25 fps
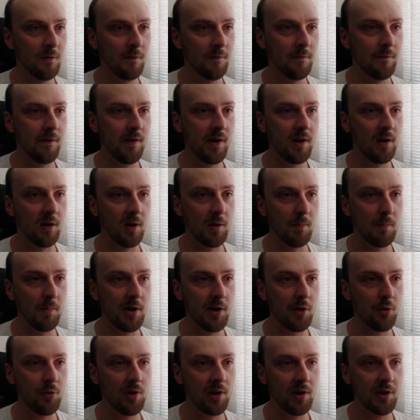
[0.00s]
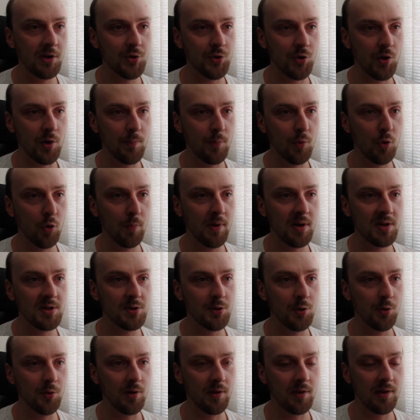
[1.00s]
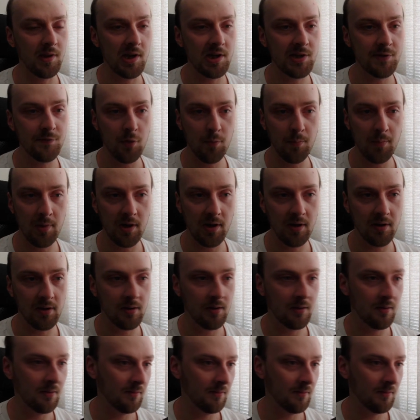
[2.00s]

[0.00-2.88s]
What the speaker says: Finally, Mario can enjoy a proper sauna. Thanks for playing.